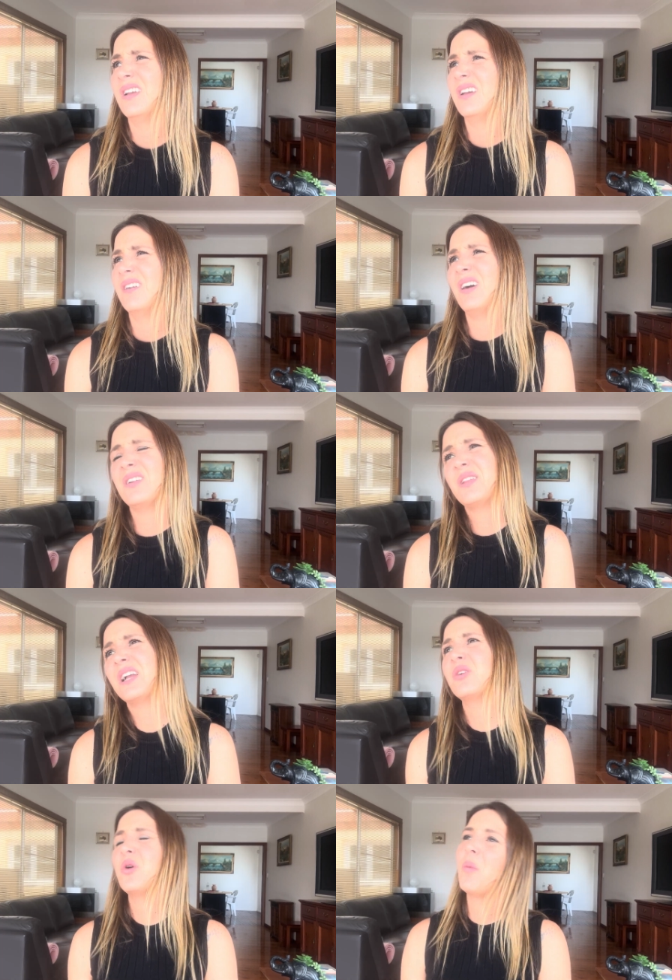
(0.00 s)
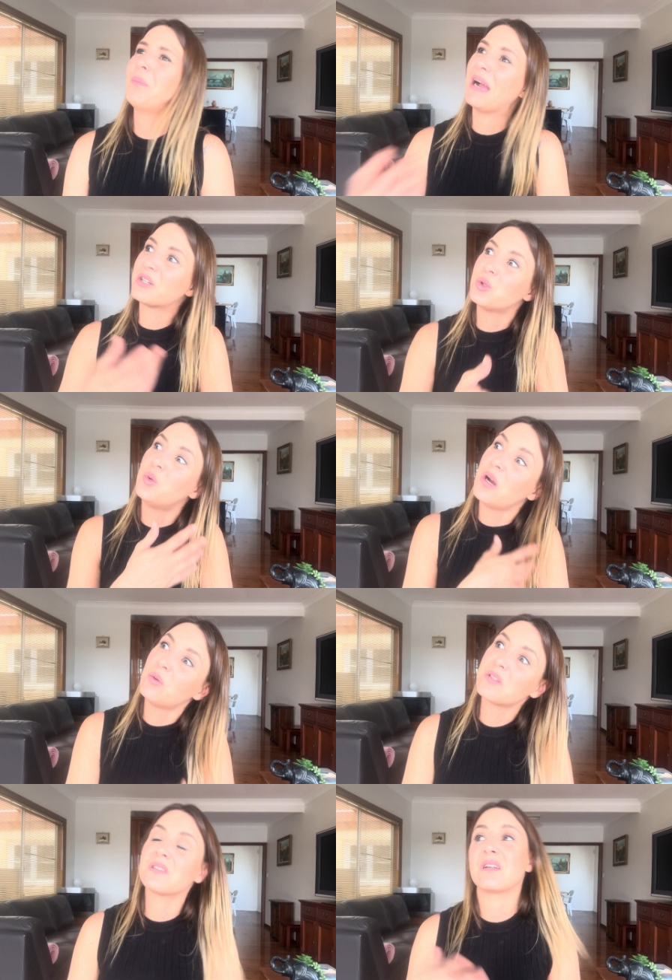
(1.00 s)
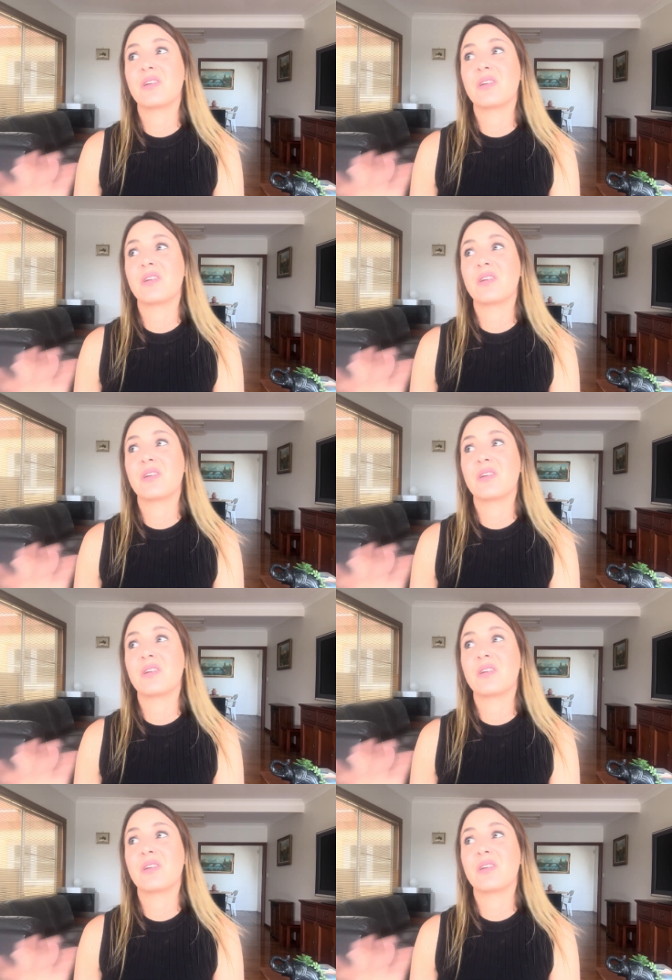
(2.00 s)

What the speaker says: Well, I don't think I could go back to who I was because I'll